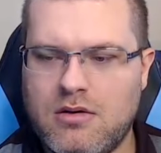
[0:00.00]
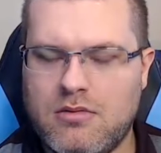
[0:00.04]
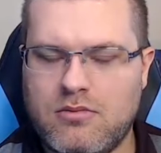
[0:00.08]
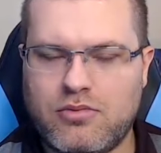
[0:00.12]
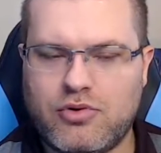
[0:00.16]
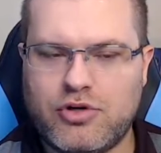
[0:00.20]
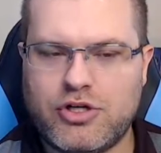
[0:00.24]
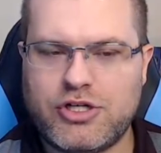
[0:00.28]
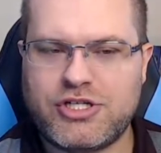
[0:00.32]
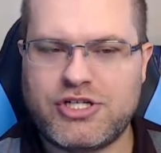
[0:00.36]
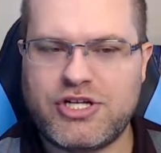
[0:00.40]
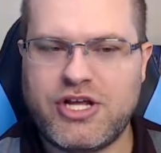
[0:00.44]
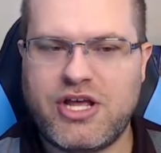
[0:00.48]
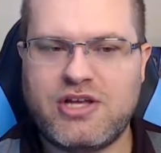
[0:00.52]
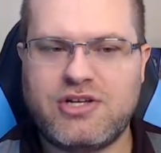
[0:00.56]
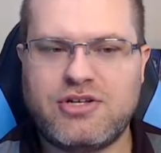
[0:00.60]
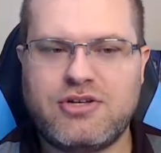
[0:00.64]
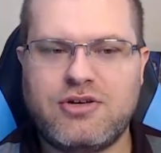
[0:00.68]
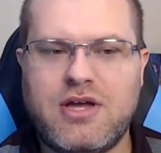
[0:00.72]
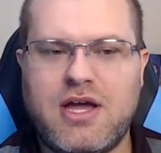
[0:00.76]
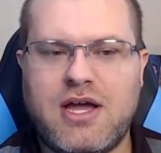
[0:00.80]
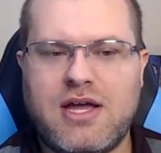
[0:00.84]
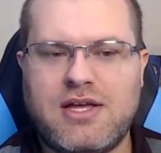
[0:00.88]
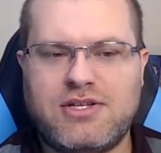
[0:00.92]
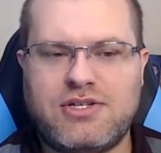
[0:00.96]
Appreciate
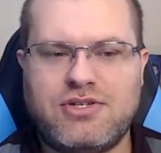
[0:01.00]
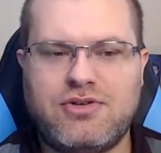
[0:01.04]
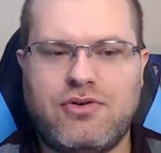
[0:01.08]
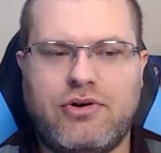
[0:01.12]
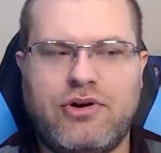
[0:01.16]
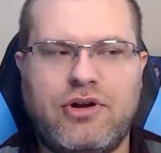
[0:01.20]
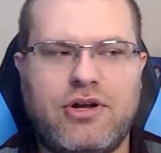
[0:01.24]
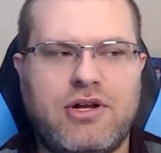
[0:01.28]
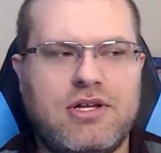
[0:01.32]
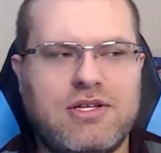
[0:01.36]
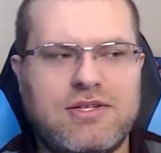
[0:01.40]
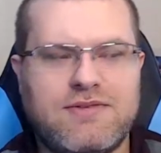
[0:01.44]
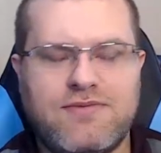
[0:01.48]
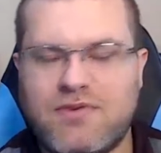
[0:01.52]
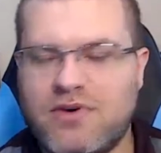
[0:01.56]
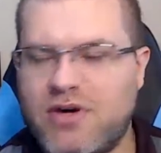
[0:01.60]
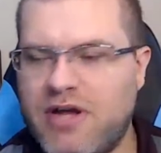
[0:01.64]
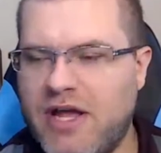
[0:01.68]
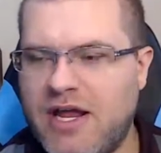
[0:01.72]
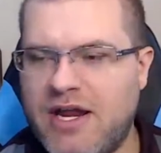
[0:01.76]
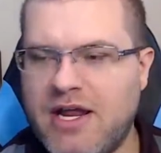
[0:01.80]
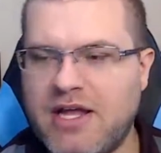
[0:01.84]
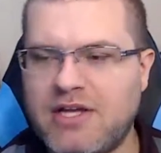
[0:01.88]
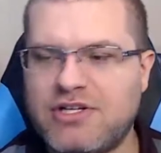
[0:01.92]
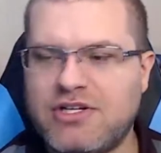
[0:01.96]
you guys joining us for
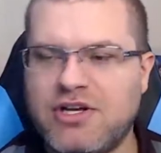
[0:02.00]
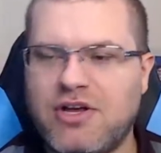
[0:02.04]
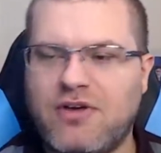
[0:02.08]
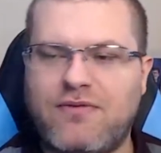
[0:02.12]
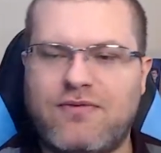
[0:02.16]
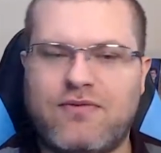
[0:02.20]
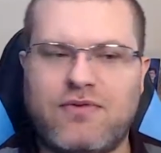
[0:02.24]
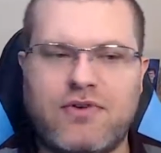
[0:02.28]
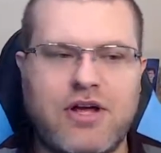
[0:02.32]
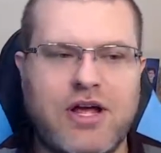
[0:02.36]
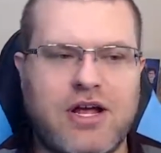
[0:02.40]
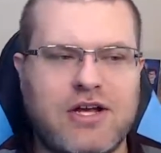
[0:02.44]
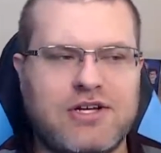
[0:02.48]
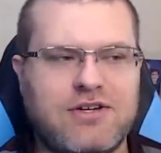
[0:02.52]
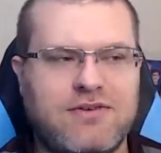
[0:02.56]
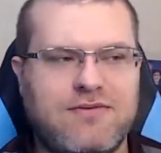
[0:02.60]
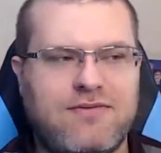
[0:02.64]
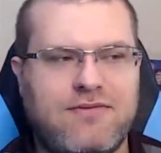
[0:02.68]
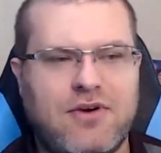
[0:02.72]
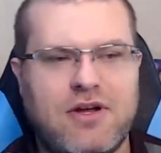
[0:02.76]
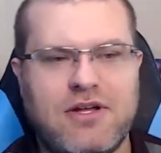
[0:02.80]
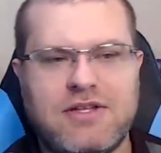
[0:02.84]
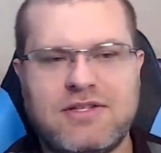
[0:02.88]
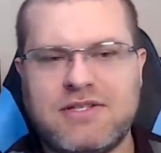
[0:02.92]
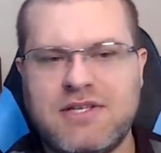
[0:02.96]
NHL Free Agent
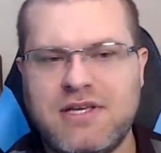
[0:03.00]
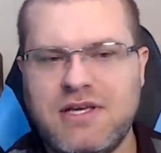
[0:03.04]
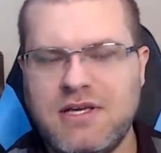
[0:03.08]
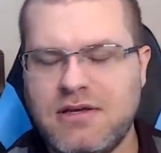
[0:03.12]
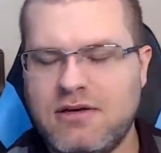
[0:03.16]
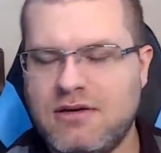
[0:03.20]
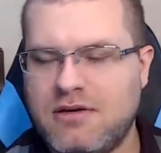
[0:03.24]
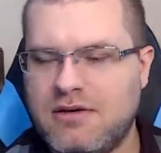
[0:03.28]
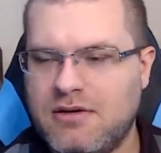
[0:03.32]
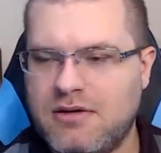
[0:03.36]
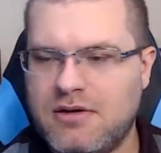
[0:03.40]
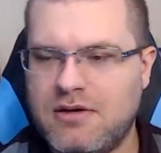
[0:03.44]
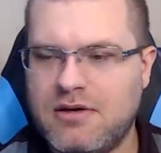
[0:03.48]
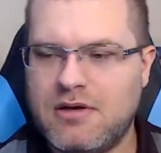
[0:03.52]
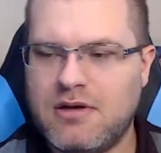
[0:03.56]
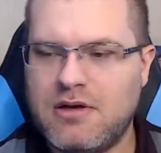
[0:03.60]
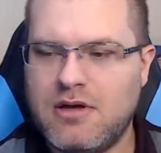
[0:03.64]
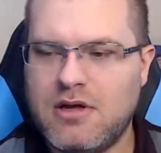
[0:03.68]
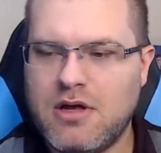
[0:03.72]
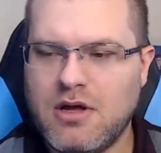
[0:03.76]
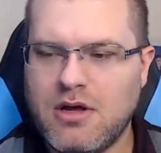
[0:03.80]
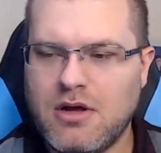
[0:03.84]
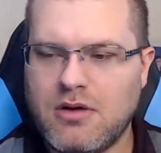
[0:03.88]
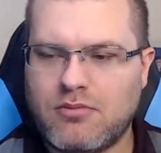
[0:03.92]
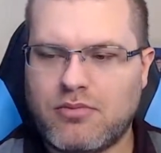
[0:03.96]
Frenzy.
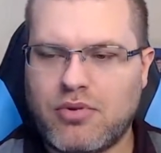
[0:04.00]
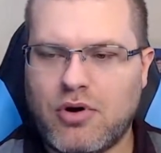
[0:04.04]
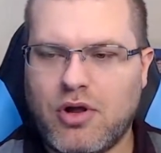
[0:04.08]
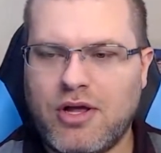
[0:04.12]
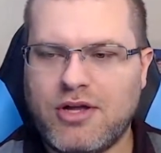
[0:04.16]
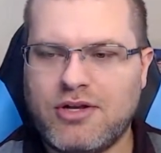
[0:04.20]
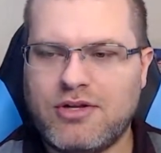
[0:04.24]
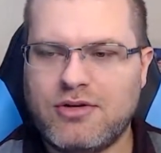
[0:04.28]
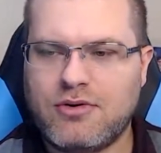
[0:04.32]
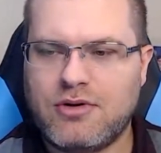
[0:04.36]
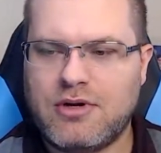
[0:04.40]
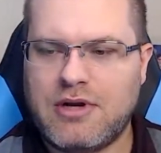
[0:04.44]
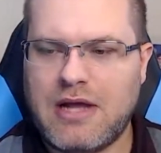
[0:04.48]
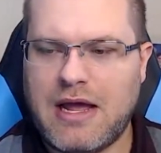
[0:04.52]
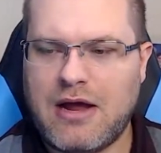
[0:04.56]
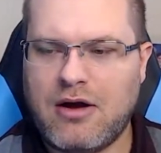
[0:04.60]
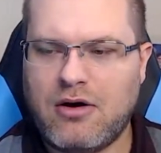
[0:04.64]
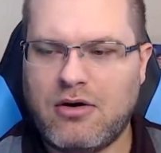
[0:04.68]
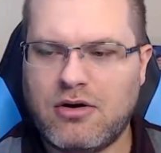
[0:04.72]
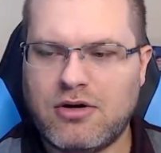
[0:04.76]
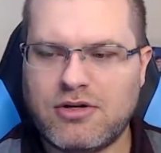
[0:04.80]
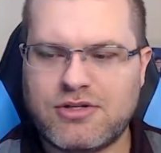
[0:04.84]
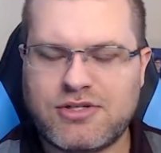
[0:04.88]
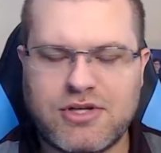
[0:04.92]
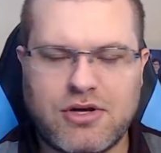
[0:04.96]
Probably do an
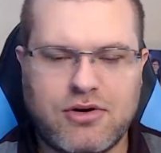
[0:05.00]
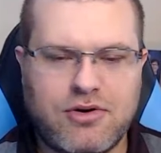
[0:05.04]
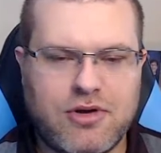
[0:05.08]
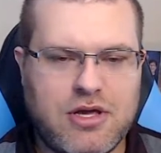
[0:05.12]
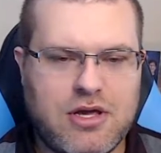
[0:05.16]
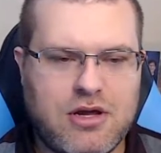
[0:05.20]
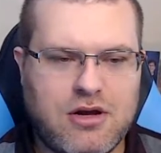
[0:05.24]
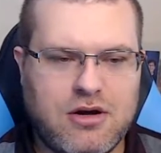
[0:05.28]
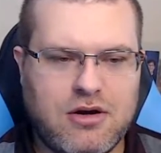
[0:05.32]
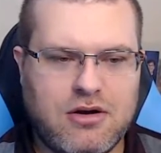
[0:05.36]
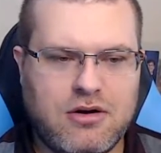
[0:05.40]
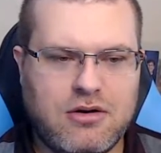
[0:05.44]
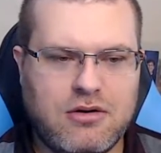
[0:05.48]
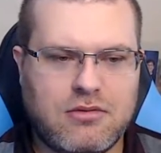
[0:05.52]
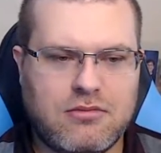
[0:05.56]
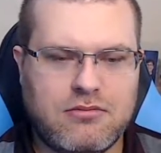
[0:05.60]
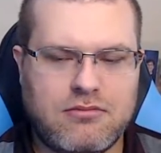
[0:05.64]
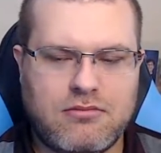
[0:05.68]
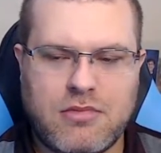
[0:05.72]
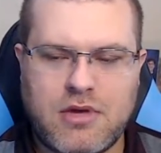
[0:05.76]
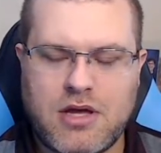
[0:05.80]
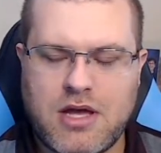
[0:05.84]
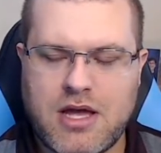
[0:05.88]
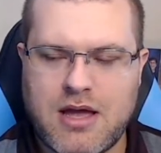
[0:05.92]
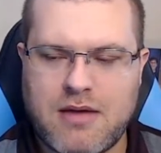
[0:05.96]
hour or so here,
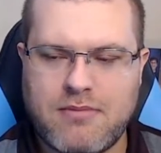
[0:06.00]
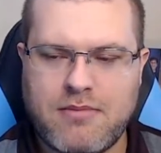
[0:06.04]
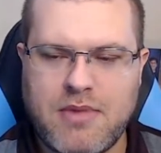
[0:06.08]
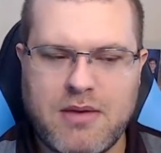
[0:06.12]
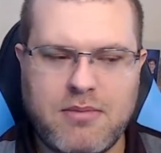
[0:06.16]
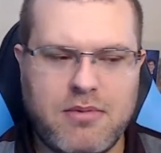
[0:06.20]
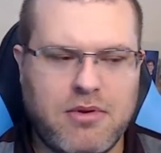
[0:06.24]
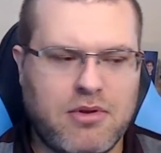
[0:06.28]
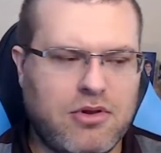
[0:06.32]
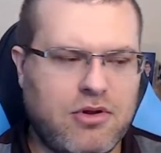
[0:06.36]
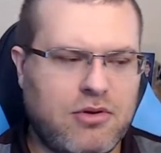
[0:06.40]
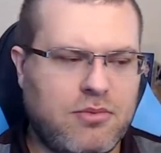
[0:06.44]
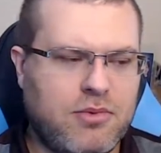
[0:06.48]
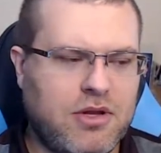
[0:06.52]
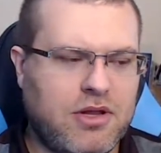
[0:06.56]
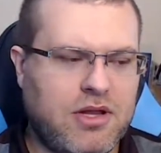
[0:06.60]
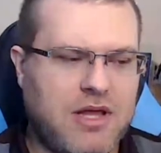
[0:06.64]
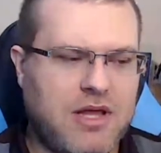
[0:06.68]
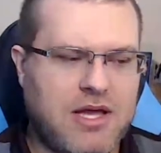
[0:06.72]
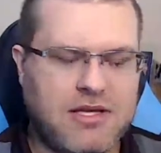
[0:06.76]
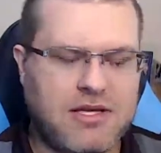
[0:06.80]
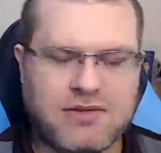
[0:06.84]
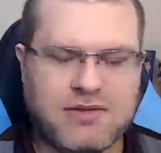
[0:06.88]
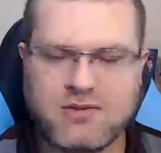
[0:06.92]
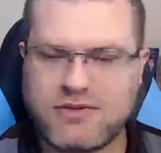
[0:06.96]
maybe a little bit
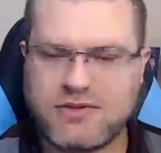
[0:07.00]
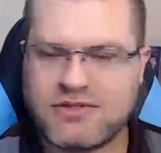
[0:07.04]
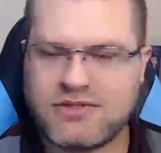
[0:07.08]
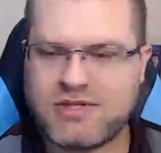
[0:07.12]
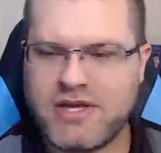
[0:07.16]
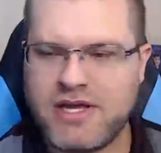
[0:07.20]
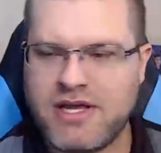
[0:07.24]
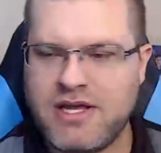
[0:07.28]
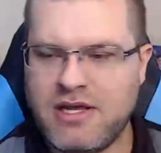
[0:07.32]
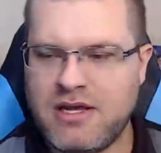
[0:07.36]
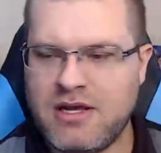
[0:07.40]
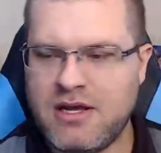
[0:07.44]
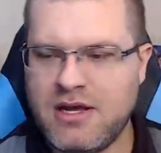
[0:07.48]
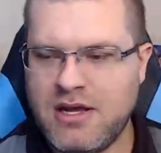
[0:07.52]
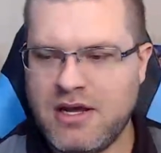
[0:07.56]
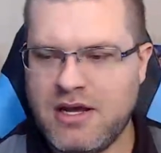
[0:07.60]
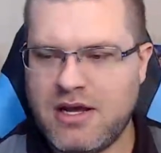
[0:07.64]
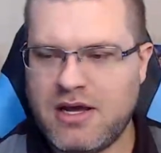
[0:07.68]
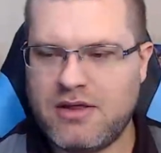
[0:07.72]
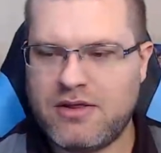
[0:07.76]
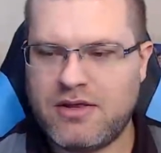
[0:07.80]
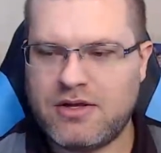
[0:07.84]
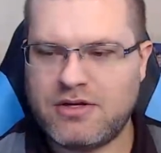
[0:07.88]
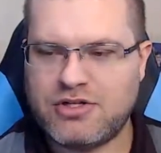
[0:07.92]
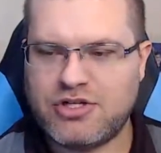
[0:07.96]
less, we'll see,
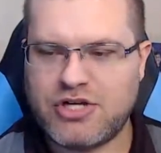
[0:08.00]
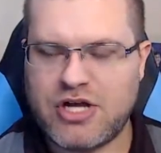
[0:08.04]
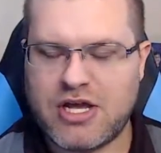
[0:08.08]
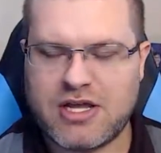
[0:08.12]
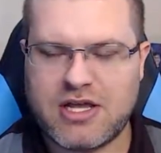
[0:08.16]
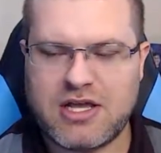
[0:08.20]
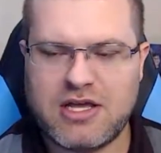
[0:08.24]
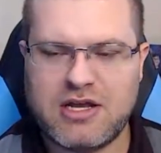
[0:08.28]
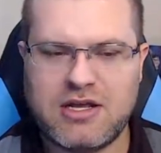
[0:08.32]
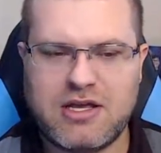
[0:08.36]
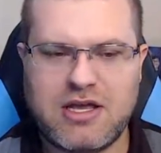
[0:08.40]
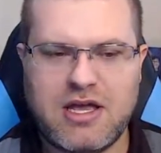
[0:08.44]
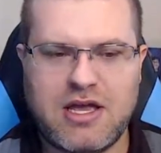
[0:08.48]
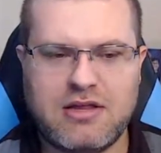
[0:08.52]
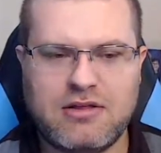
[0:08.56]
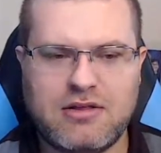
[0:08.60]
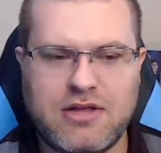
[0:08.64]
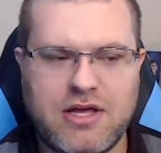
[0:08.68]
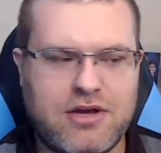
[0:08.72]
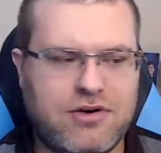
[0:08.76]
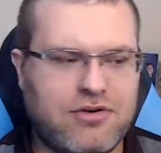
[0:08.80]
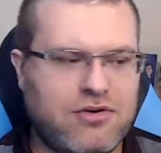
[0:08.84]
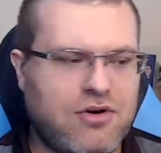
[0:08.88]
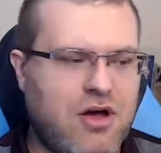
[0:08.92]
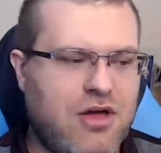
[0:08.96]
and then check in again
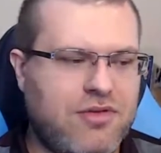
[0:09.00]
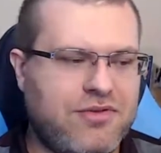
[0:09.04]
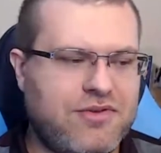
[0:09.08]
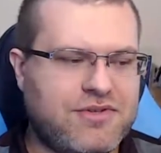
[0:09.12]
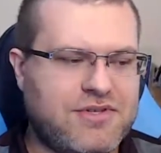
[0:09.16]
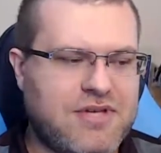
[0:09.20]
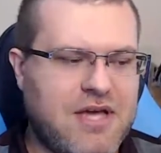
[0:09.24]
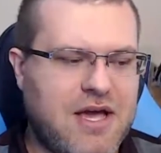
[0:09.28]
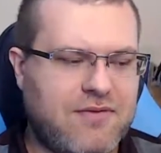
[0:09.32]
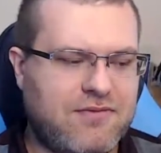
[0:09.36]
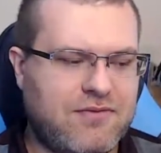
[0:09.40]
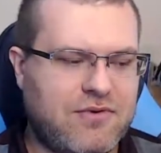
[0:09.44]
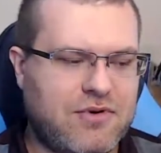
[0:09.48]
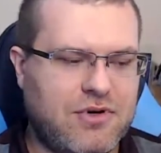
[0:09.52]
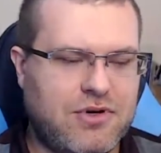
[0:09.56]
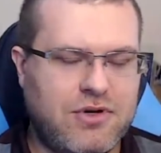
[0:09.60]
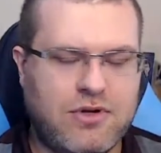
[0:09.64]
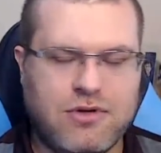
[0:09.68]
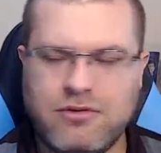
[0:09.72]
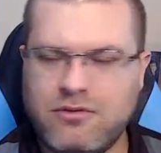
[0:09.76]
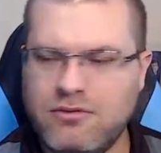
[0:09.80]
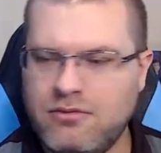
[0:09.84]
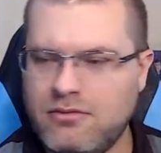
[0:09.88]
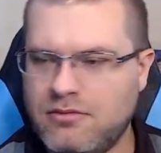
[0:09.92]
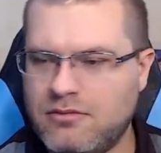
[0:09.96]
later on this
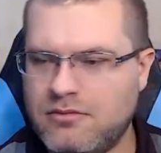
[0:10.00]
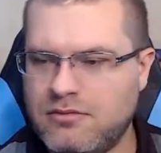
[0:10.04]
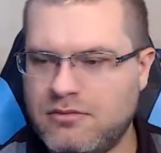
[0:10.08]
afternoon.